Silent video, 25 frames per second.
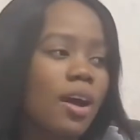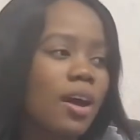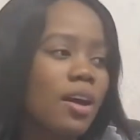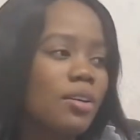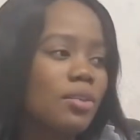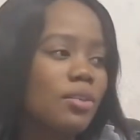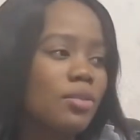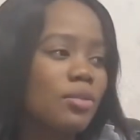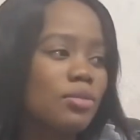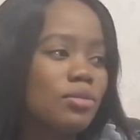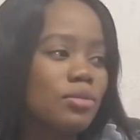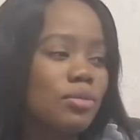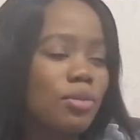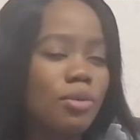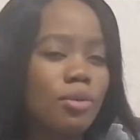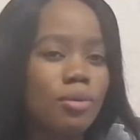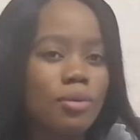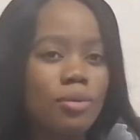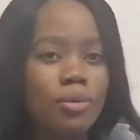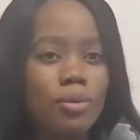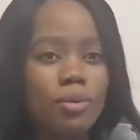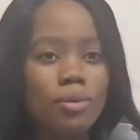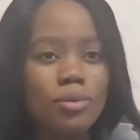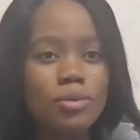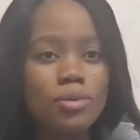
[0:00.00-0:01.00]
I don't
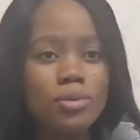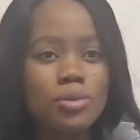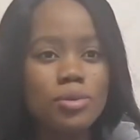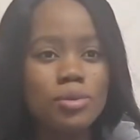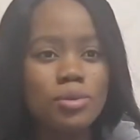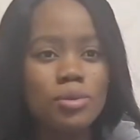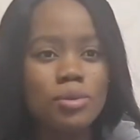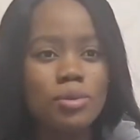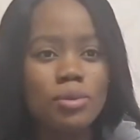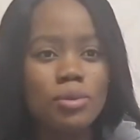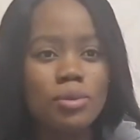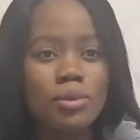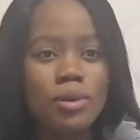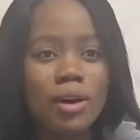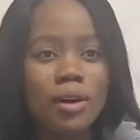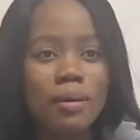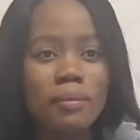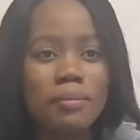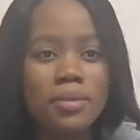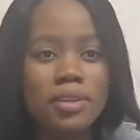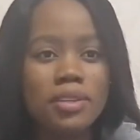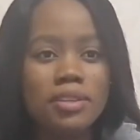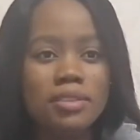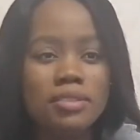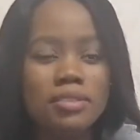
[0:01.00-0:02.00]
know also.
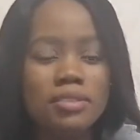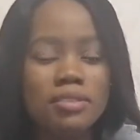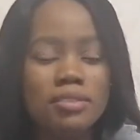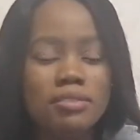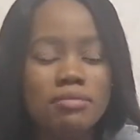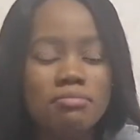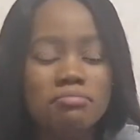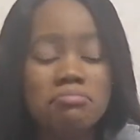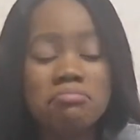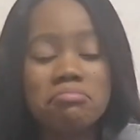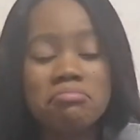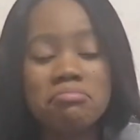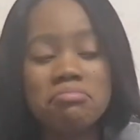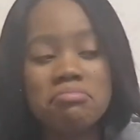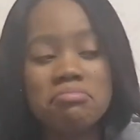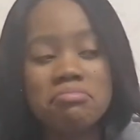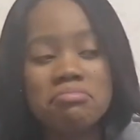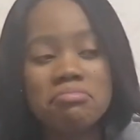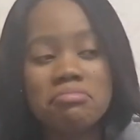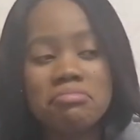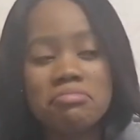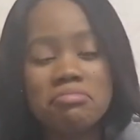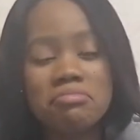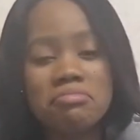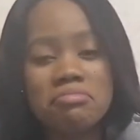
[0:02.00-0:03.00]
I mean,
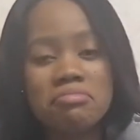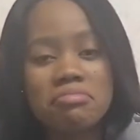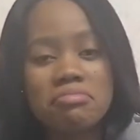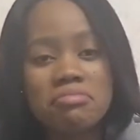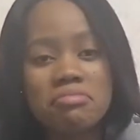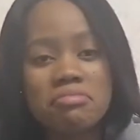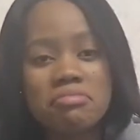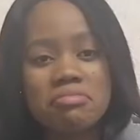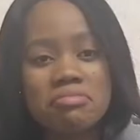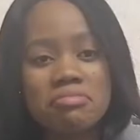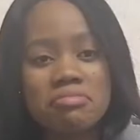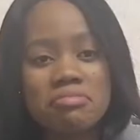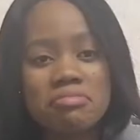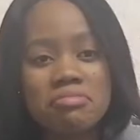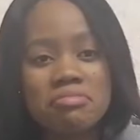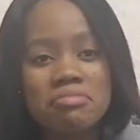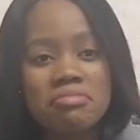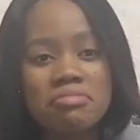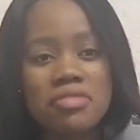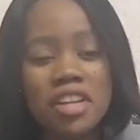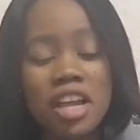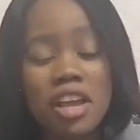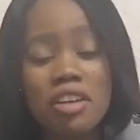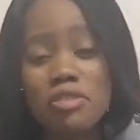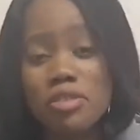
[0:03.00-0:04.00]

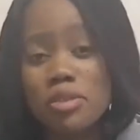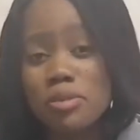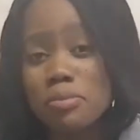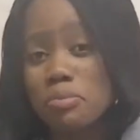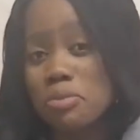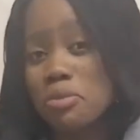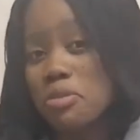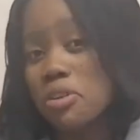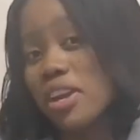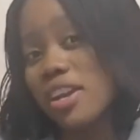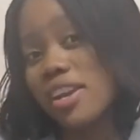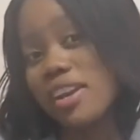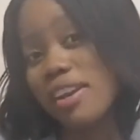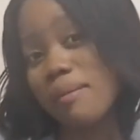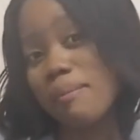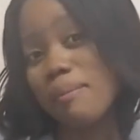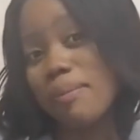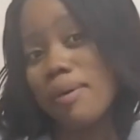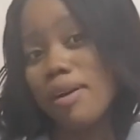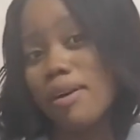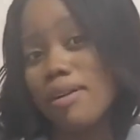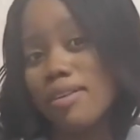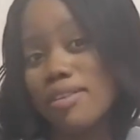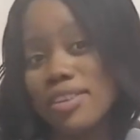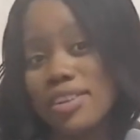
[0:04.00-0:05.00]
have you prayed
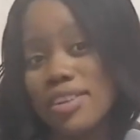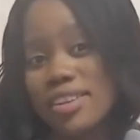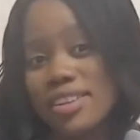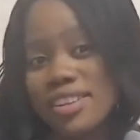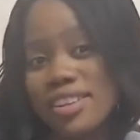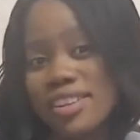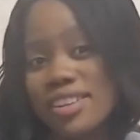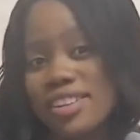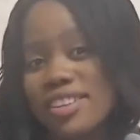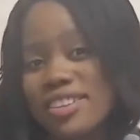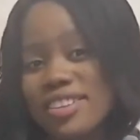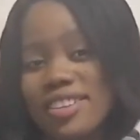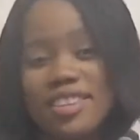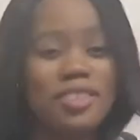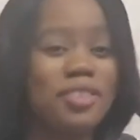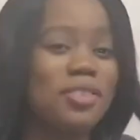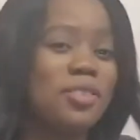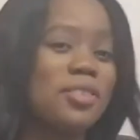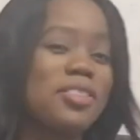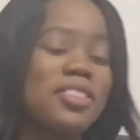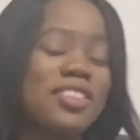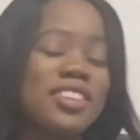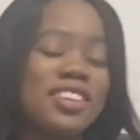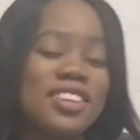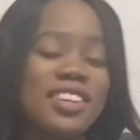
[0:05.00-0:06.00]
about it and
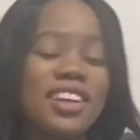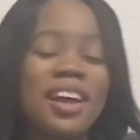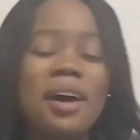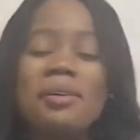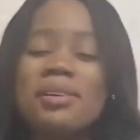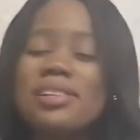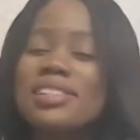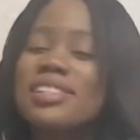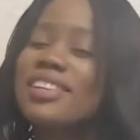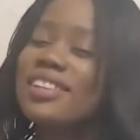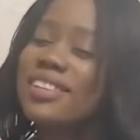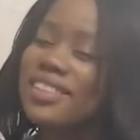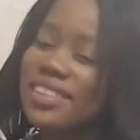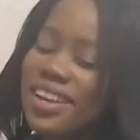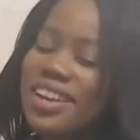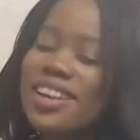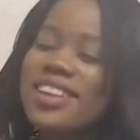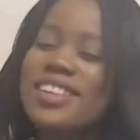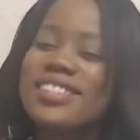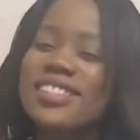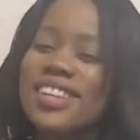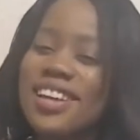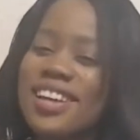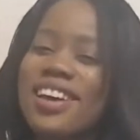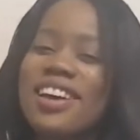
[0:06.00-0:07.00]
all that? I was like,
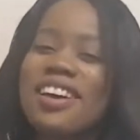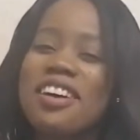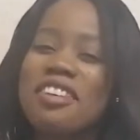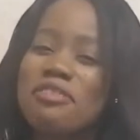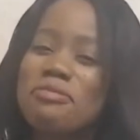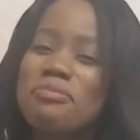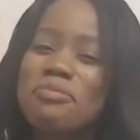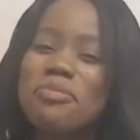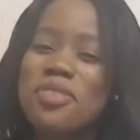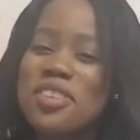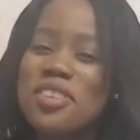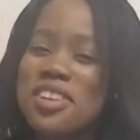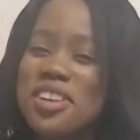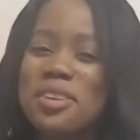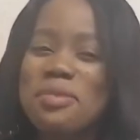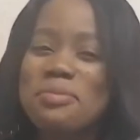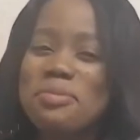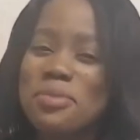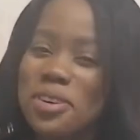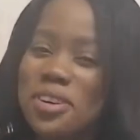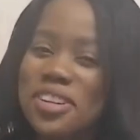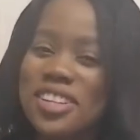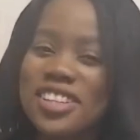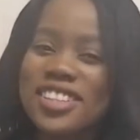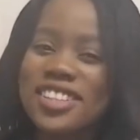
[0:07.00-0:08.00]
yes, I have prayed
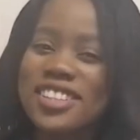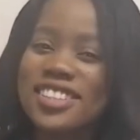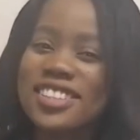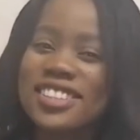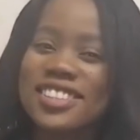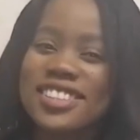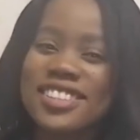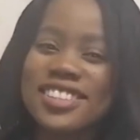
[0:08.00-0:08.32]
about it